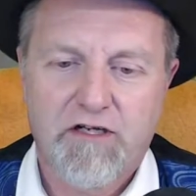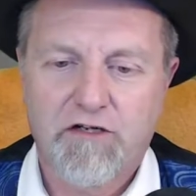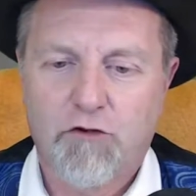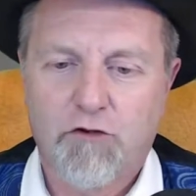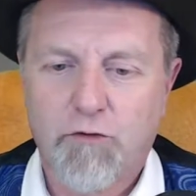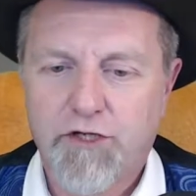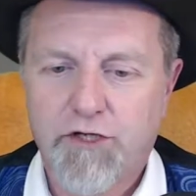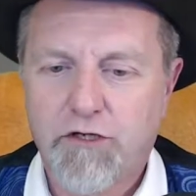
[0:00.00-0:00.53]
you
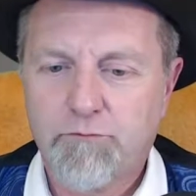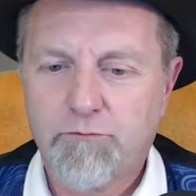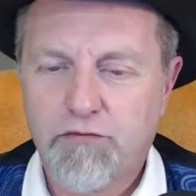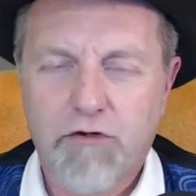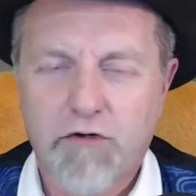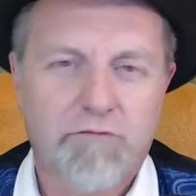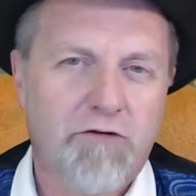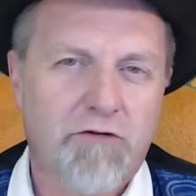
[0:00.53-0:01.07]
know, where
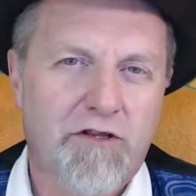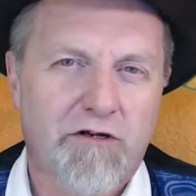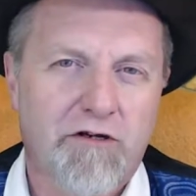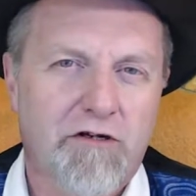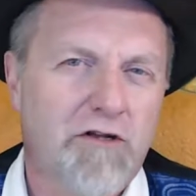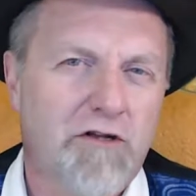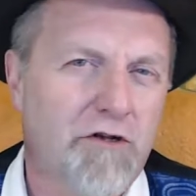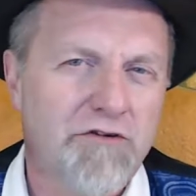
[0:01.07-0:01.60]

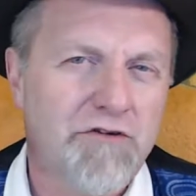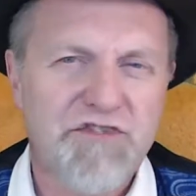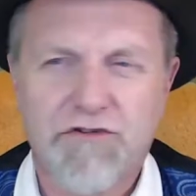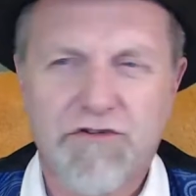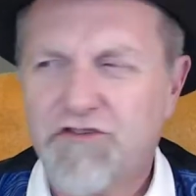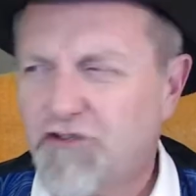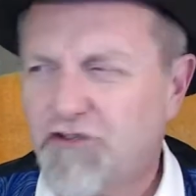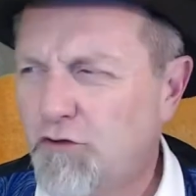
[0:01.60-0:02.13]
their clothes
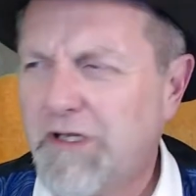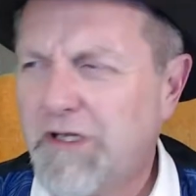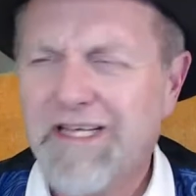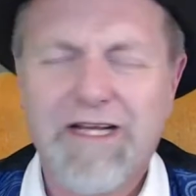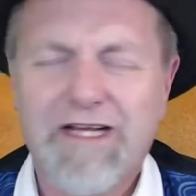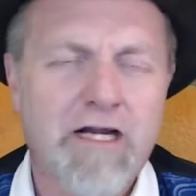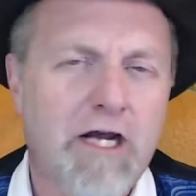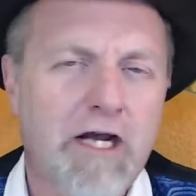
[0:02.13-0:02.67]
are
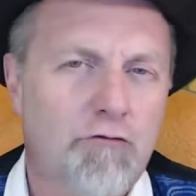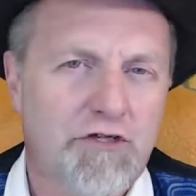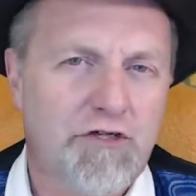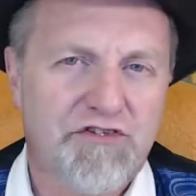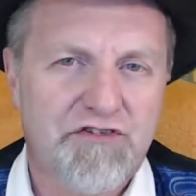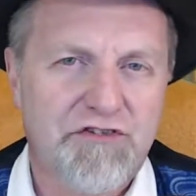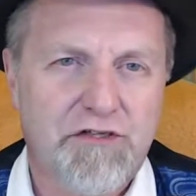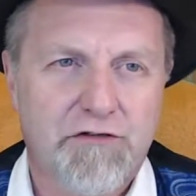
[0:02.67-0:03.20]
totally
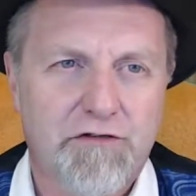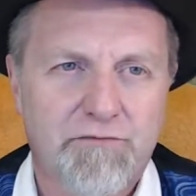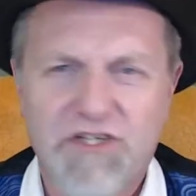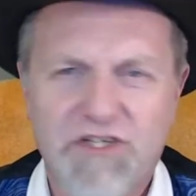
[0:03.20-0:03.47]
anachronistic.